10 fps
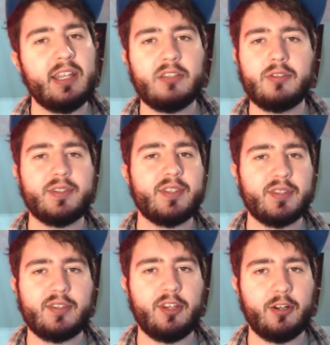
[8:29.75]

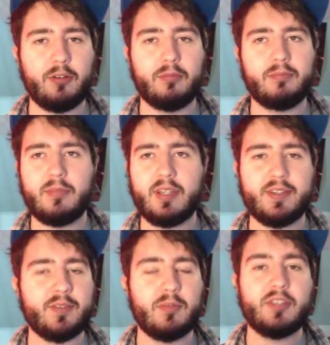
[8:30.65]
Ignorance,
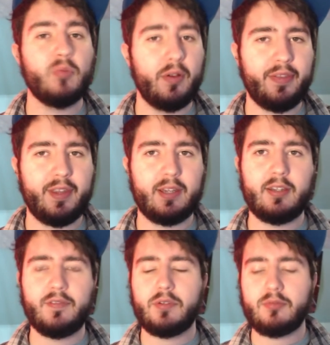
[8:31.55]
is one thing,
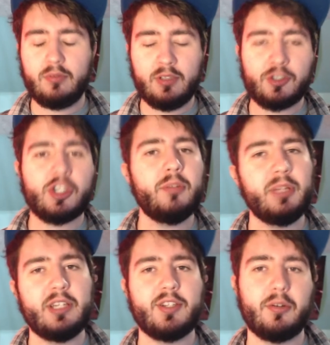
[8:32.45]
if you
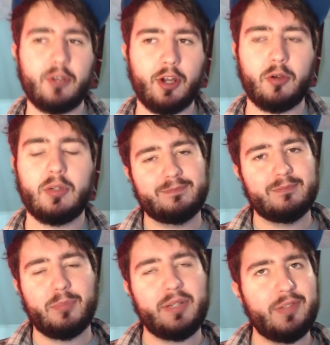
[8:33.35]
legitimately don't know.
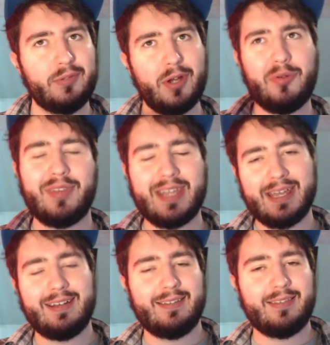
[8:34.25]
But if you know
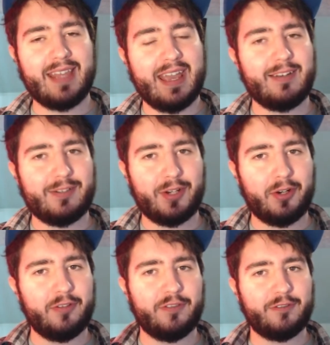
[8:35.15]
that that
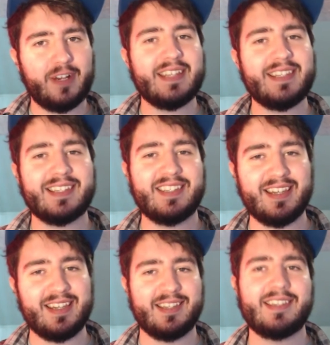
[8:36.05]
turn of phrase
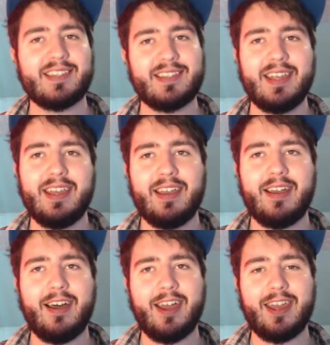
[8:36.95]
exists,
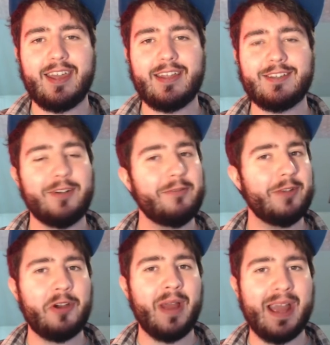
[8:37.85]
I don't
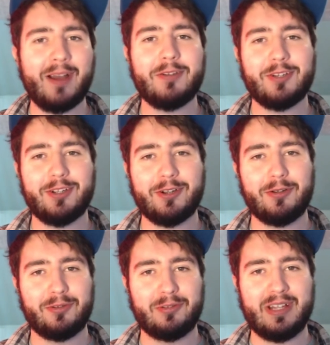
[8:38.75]
know how you can go
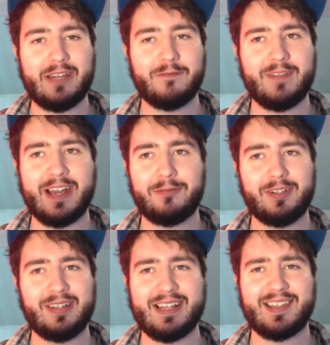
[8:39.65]
through life not
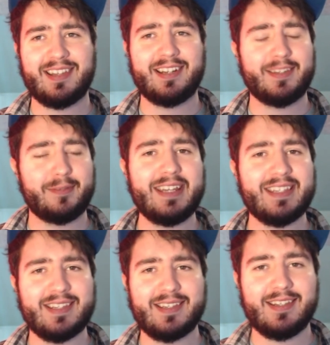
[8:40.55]
realizing that it's
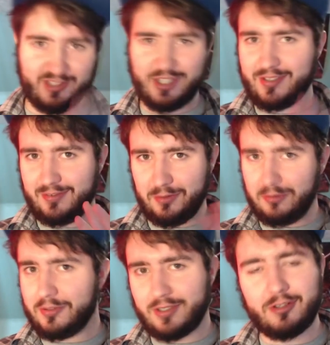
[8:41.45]
racist. Just
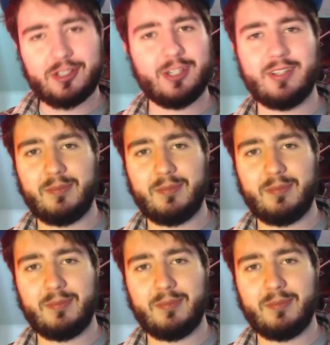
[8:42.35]
Google search it.